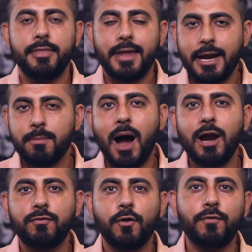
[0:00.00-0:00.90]
The
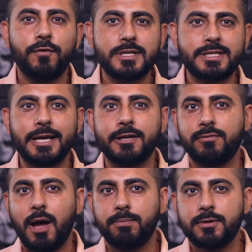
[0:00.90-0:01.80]
demand for full-stack
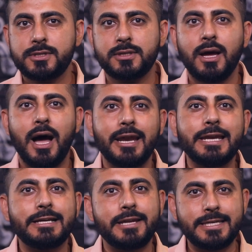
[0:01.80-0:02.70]
developers are
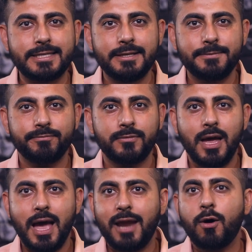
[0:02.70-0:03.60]
increasing,
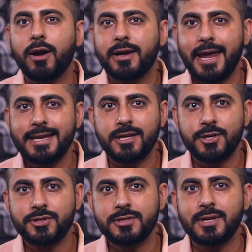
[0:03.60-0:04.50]
and
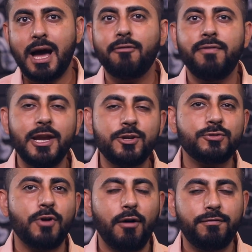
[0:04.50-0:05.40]
organizations are willing
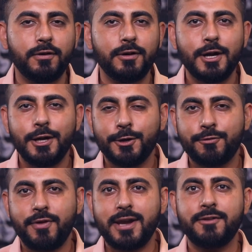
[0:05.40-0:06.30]
to offer
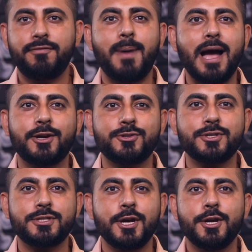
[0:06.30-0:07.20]
lucrative
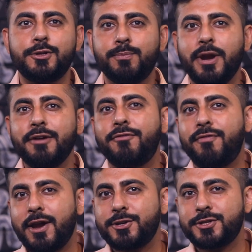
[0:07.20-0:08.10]
packages to bring
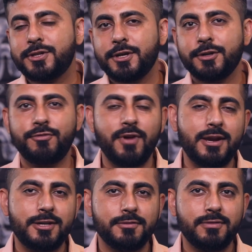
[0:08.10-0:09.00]
fresh,
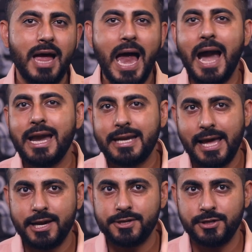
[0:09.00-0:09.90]
creative and
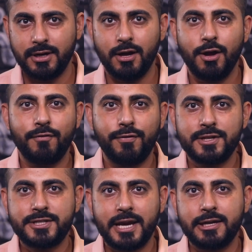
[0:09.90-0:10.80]
talented
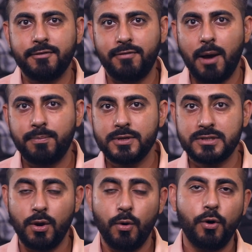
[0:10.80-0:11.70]
full-stack
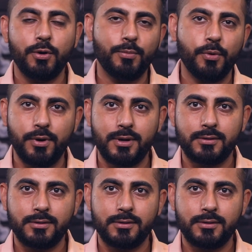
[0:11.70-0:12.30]
developers on board.